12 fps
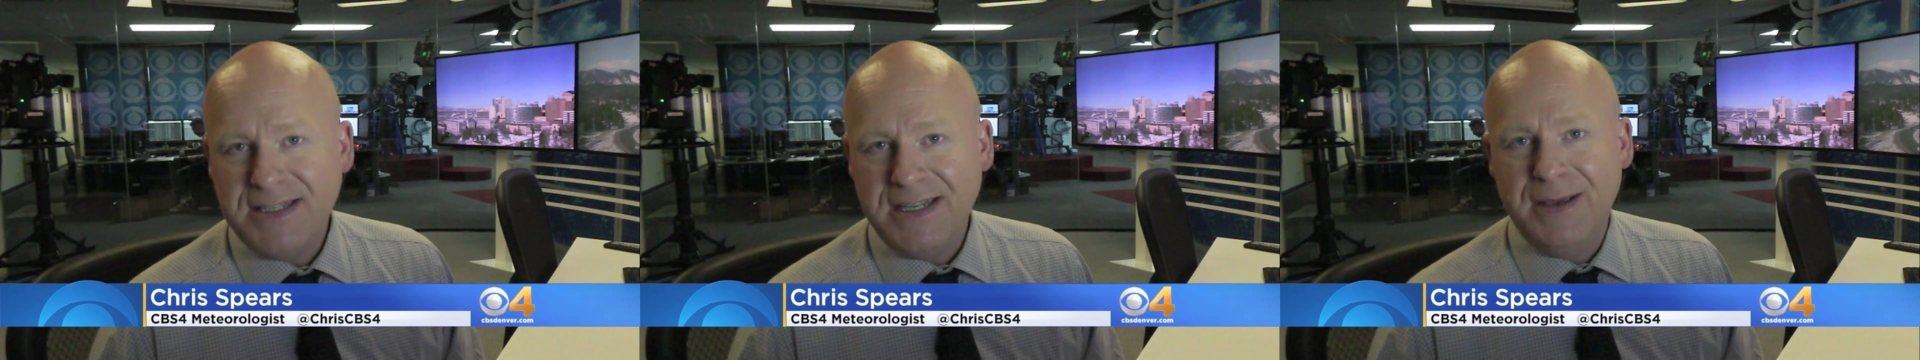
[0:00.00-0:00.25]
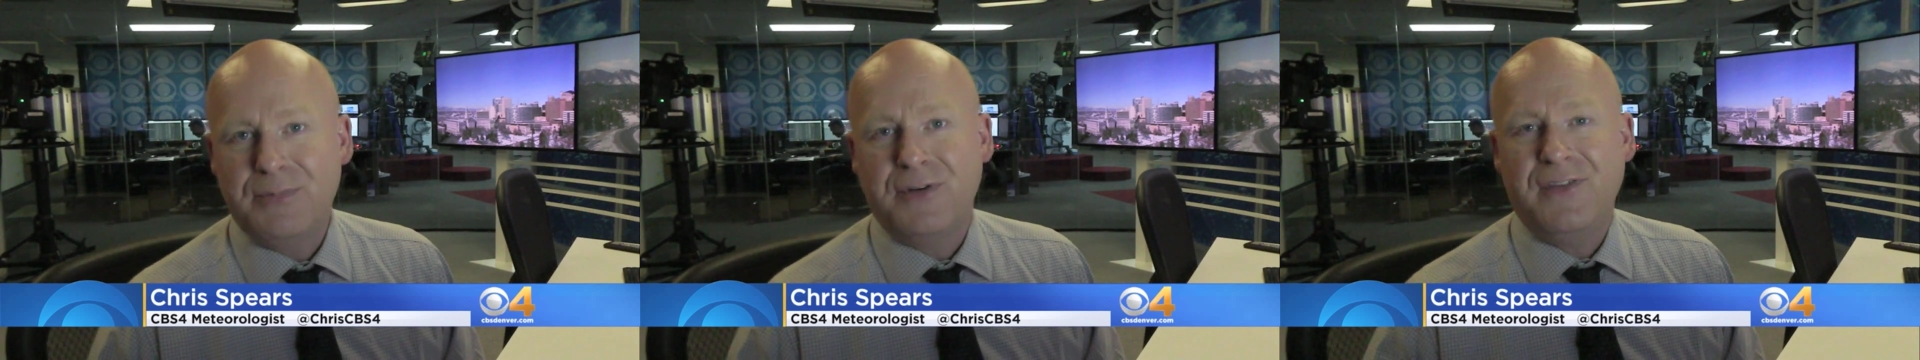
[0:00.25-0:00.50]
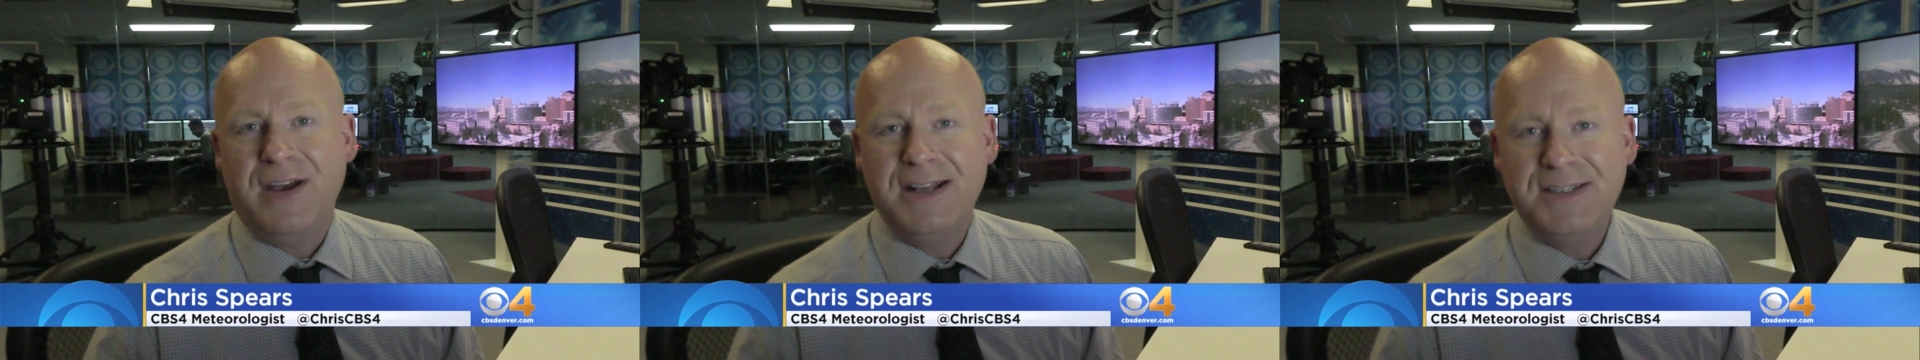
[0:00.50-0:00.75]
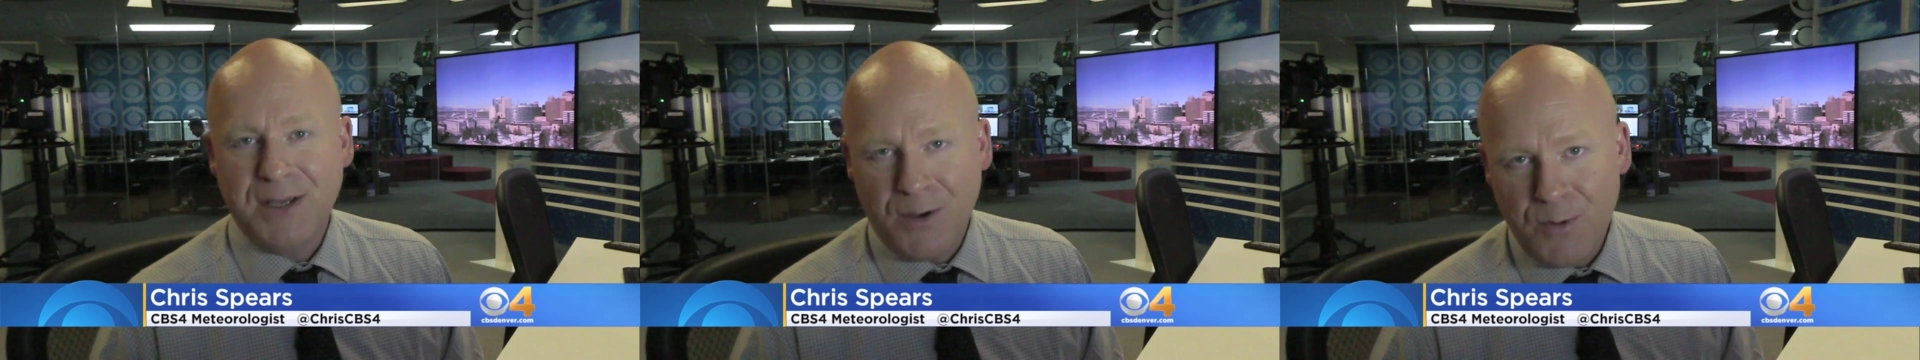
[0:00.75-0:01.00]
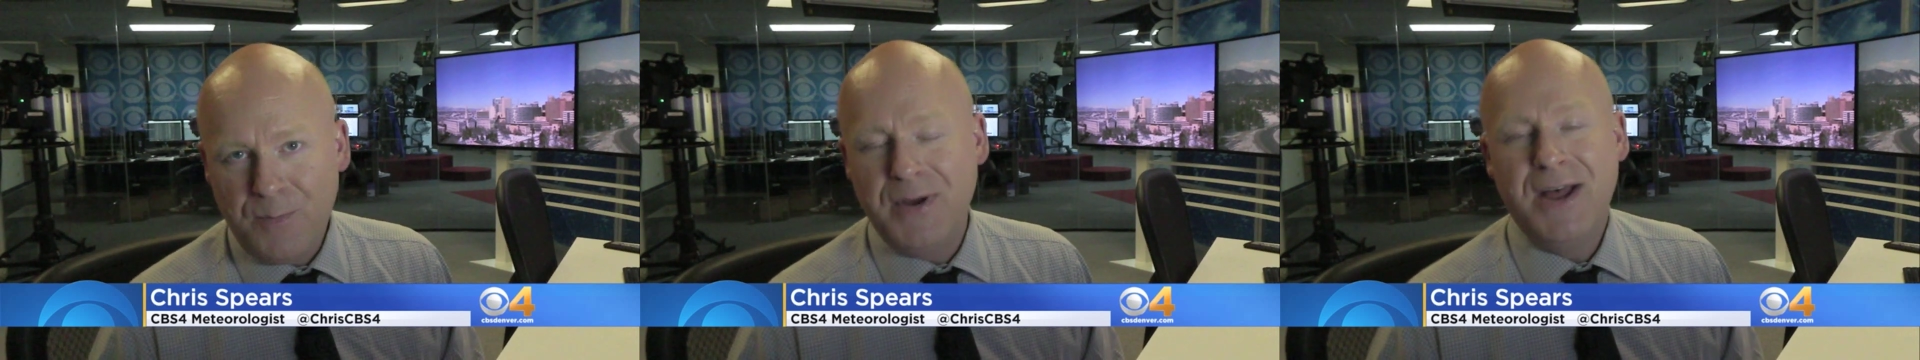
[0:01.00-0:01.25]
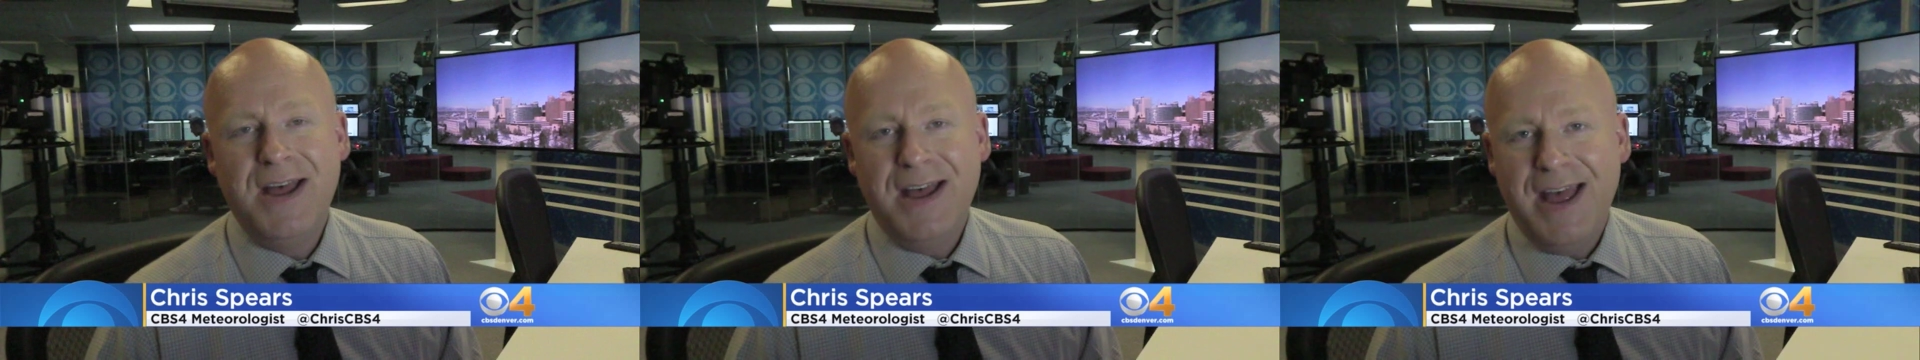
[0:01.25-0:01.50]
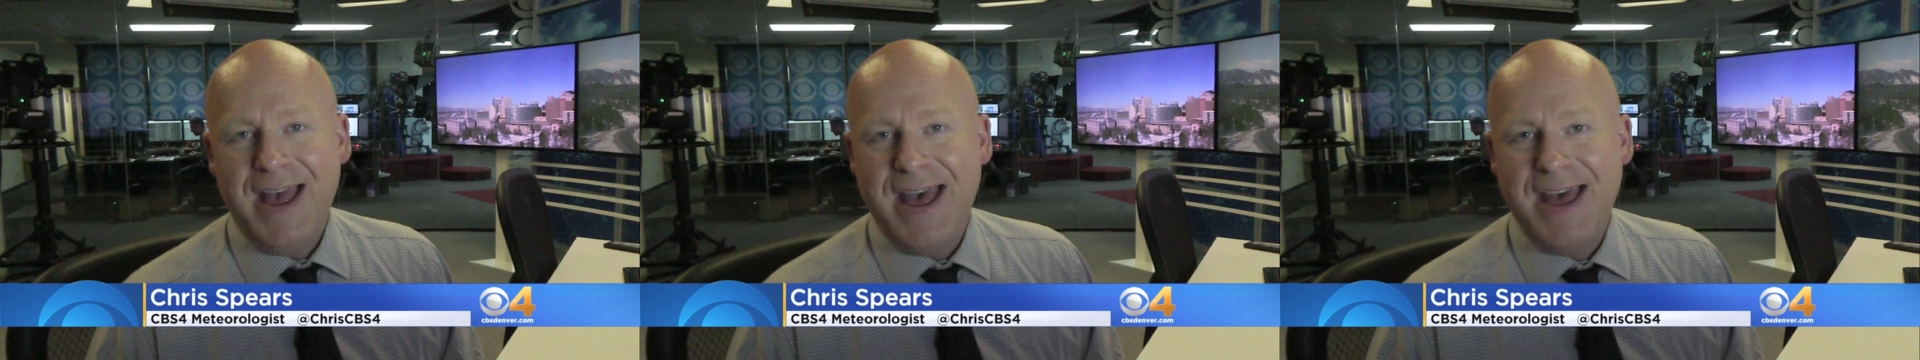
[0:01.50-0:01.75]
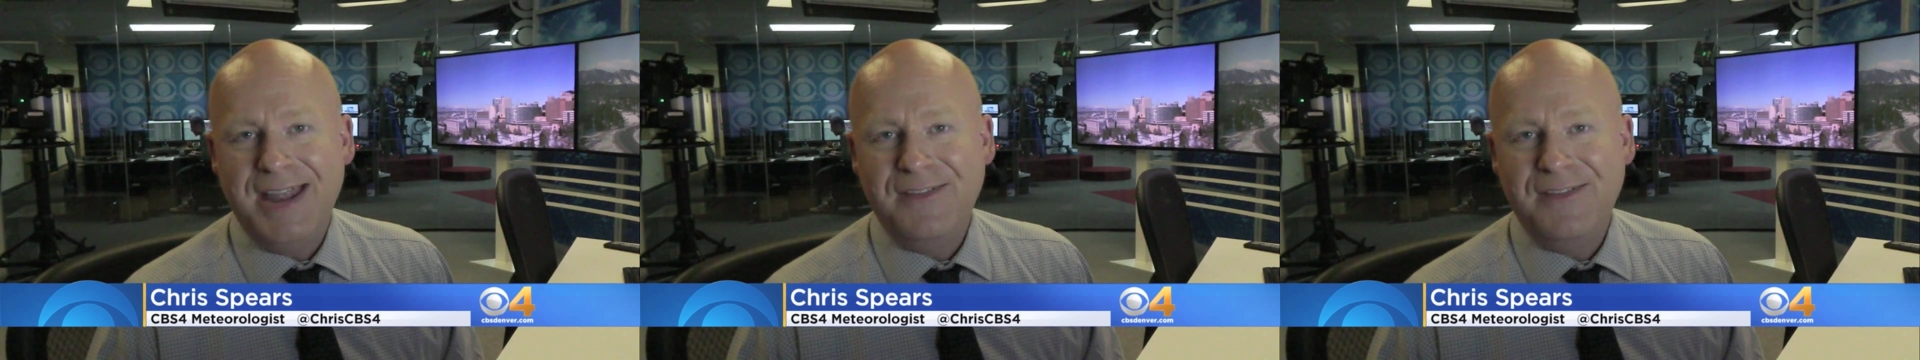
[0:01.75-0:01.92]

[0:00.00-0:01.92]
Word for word: It provides hope and